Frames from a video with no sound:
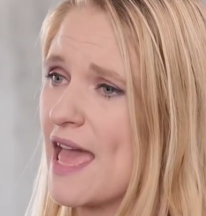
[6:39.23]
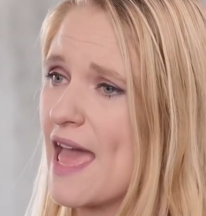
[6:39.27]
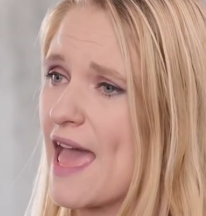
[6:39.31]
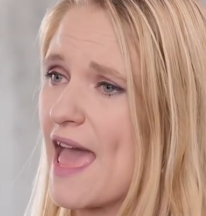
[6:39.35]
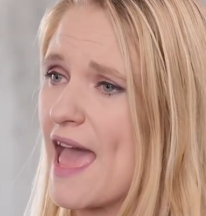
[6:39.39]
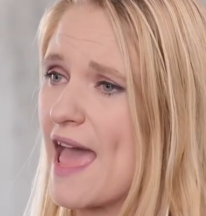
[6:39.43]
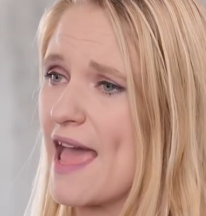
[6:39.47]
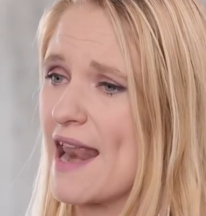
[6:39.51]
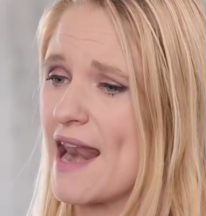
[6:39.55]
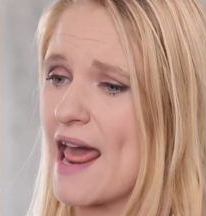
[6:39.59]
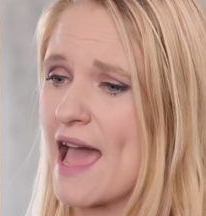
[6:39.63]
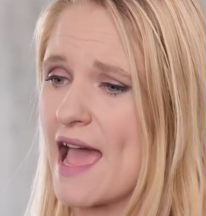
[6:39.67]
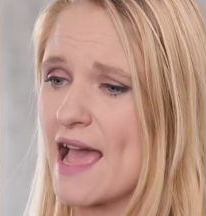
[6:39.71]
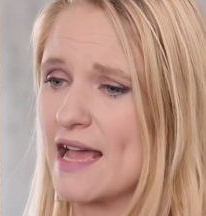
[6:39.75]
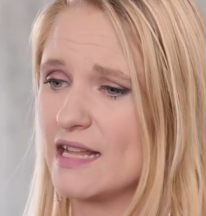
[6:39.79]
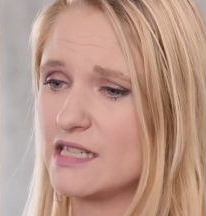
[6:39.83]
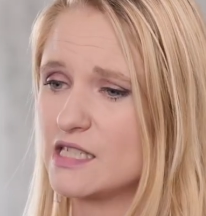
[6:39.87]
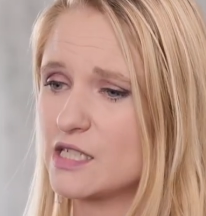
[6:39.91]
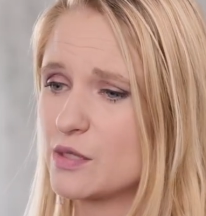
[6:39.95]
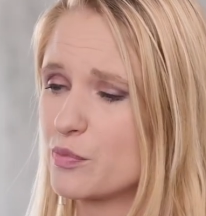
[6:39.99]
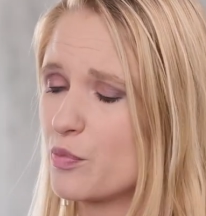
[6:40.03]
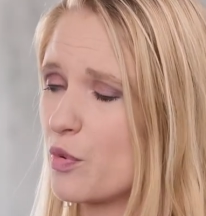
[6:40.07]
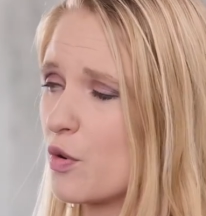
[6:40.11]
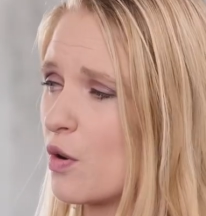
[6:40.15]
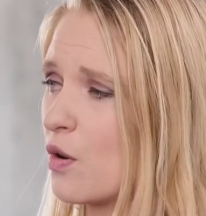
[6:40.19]
And I had
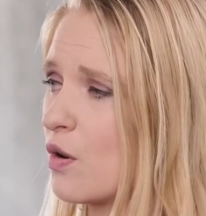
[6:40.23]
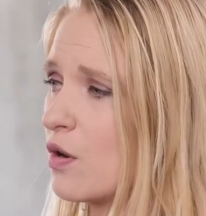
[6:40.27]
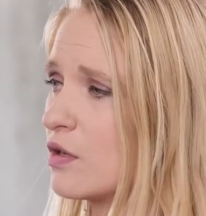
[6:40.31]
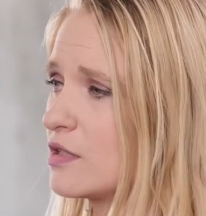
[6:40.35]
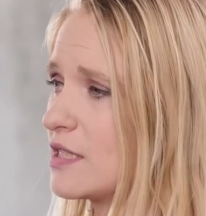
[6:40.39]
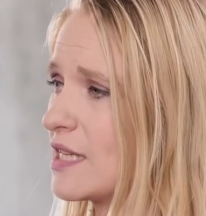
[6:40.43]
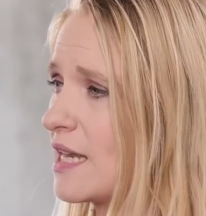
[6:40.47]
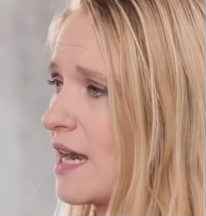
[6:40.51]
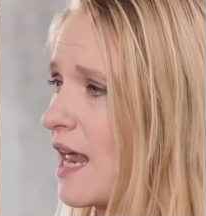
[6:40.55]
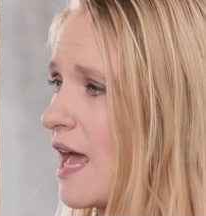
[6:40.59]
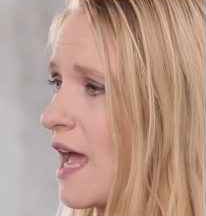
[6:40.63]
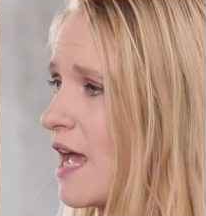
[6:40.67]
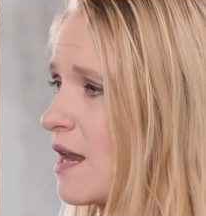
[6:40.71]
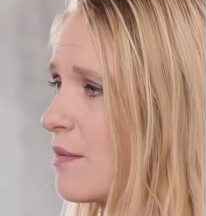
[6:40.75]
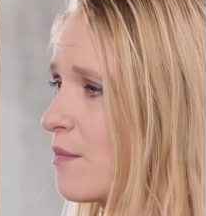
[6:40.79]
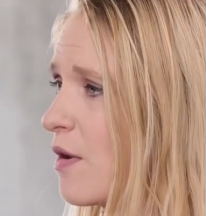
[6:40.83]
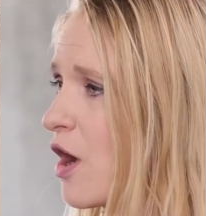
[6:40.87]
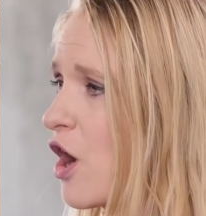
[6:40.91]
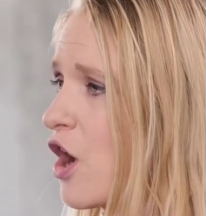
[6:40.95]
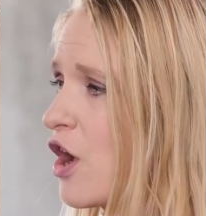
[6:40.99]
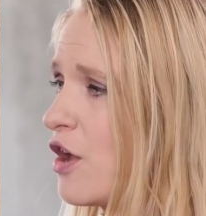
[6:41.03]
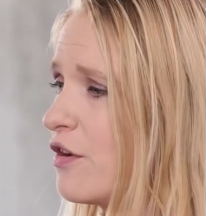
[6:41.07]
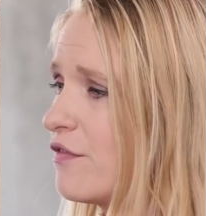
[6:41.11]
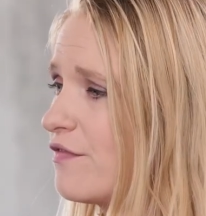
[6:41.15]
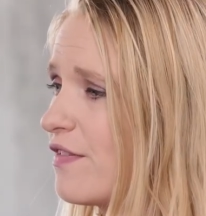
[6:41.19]
sports and I had
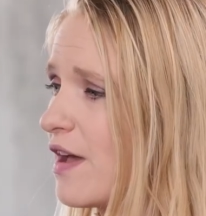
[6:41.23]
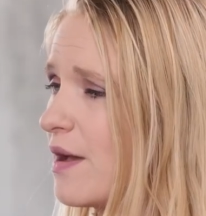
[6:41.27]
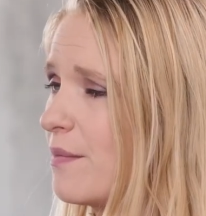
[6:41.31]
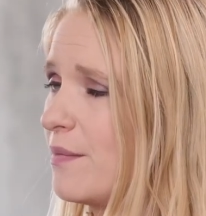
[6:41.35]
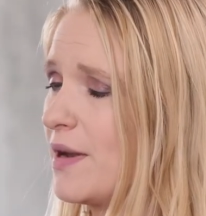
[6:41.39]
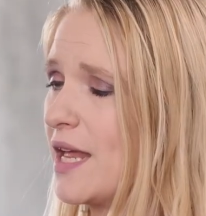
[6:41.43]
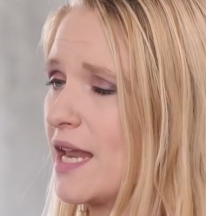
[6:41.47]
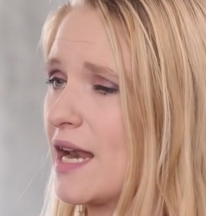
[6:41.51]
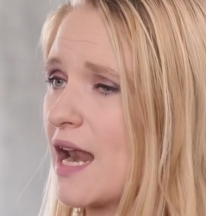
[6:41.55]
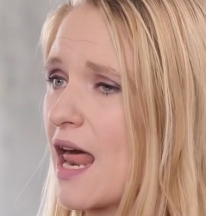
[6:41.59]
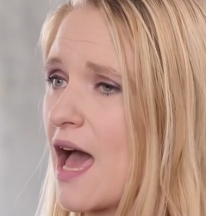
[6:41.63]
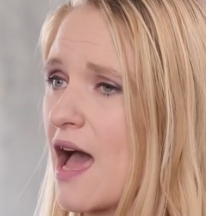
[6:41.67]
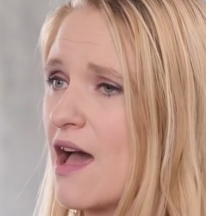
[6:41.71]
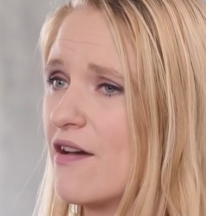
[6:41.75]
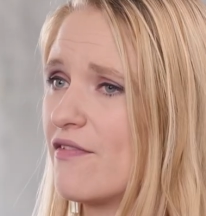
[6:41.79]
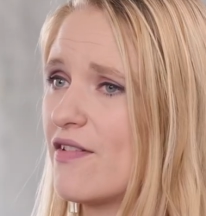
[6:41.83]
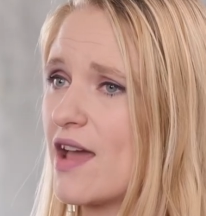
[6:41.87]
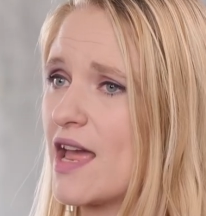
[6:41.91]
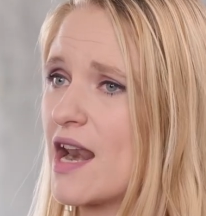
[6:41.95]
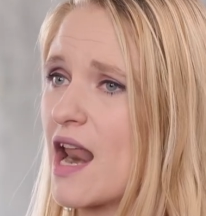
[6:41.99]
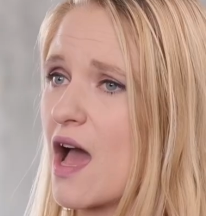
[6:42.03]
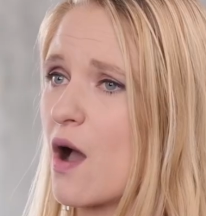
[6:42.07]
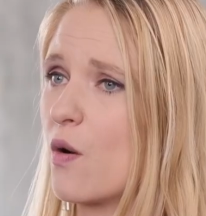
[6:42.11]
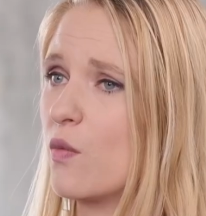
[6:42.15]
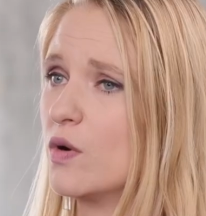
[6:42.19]
my own family and life,
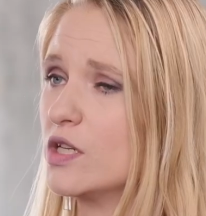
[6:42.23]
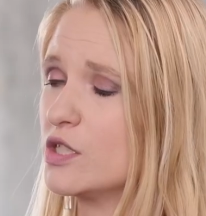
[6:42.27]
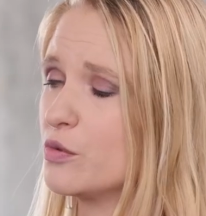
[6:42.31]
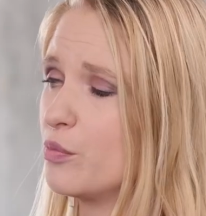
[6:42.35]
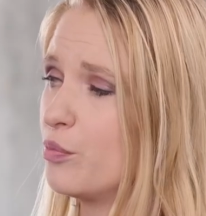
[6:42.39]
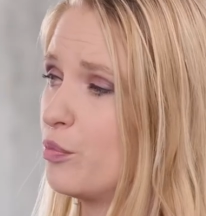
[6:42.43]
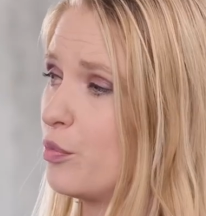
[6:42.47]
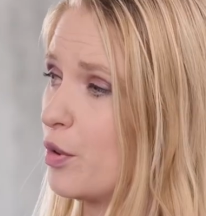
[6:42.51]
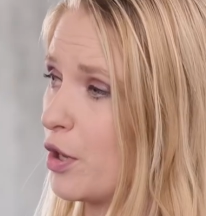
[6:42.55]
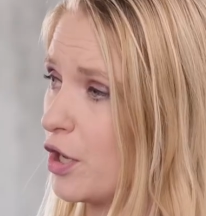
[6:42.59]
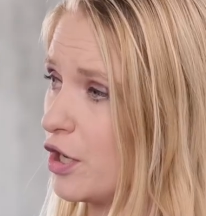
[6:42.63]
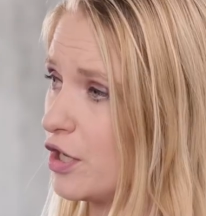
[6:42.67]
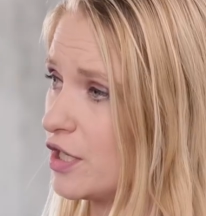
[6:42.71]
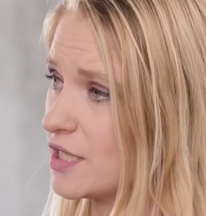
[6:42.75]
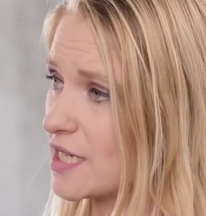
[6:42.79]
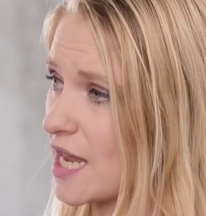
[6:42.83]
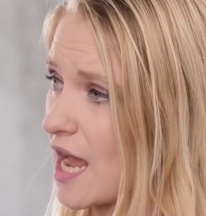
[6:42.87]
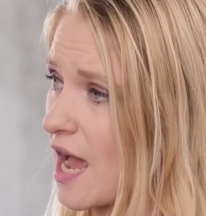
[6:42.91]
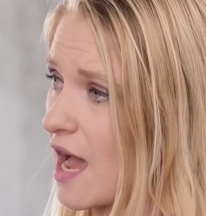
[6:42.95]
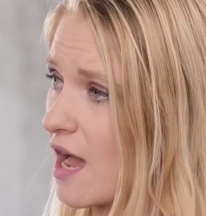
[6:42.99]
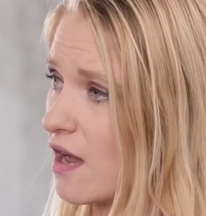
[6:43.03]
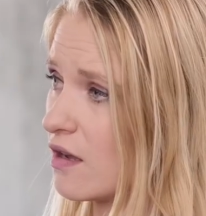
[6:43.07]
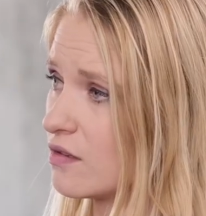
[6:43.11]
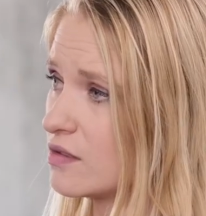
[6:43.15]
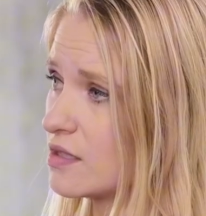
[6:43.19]
and I was burnt
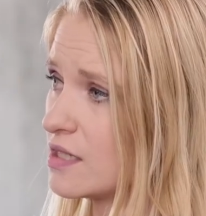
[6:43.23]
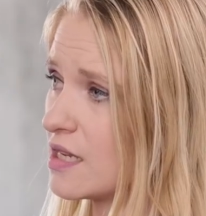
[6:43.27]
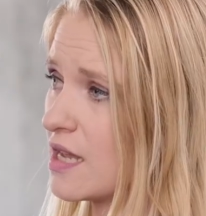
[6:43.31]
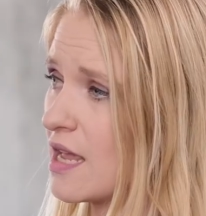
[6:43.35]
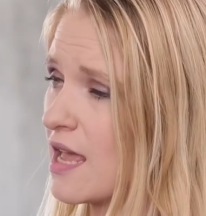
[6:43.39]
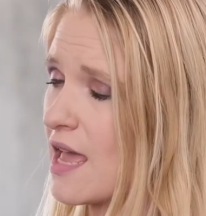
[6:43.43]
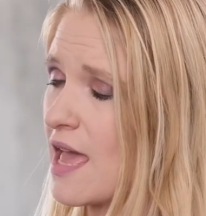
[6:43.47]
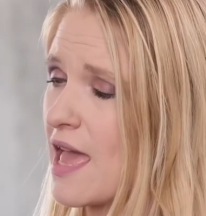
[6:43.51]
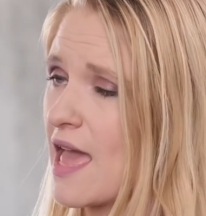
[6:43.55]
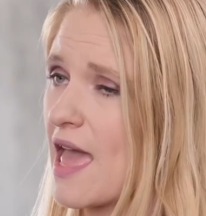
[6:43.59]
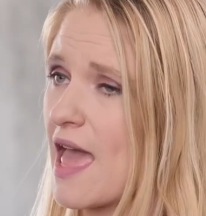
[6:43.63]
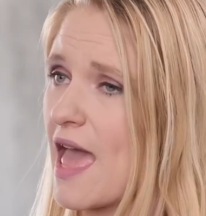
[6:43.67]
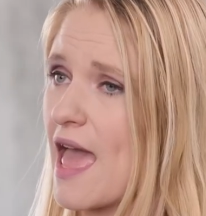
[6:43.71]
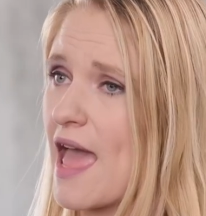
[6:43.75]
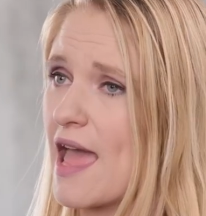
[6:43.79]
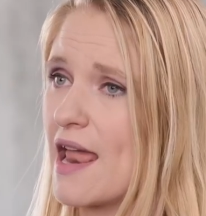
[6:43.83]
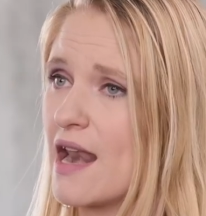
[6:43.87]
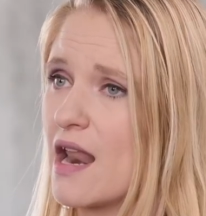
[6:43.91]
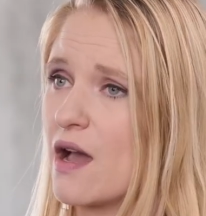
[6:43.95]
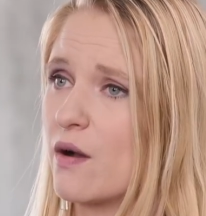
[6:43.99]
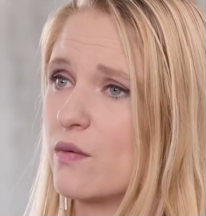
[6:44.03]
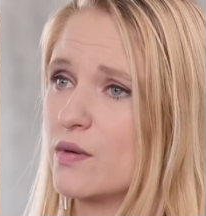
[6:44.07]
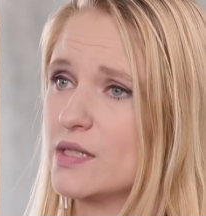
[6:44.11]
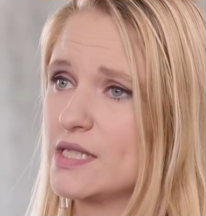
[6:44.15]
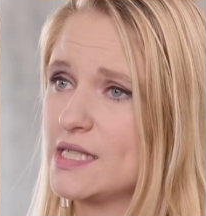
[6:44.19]
out. And
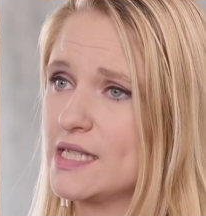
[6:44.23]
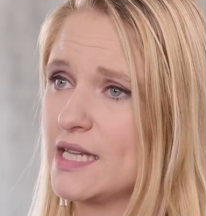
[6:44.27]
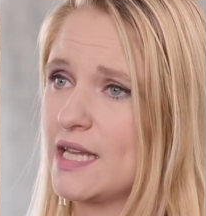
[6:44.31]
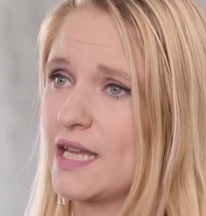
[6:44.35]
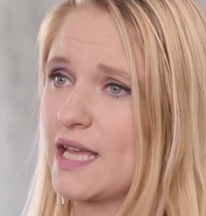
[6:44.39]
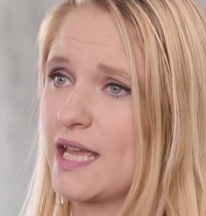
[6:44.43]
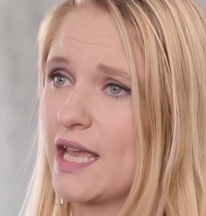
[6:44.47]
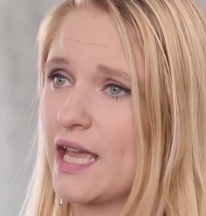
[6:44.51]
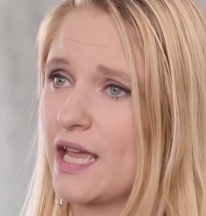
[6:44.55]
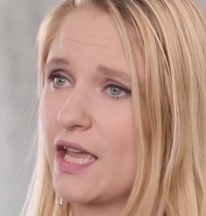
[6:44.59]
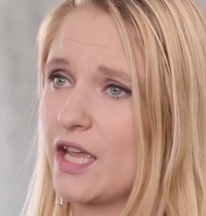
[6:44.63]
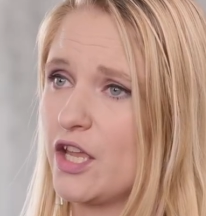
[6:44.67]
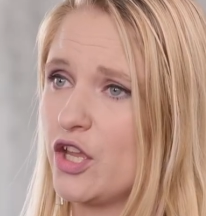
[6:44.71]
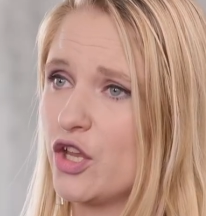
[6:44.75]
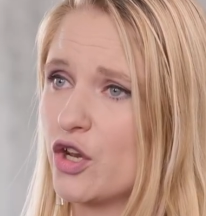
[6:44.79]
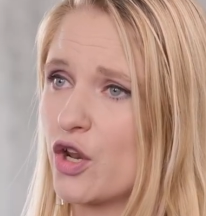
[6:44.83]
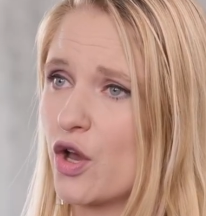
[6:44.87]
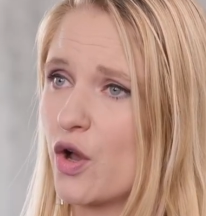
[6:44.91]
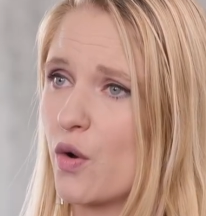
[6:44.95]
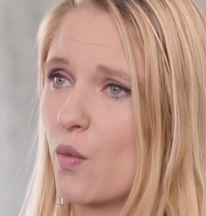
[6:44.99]
I was thinking,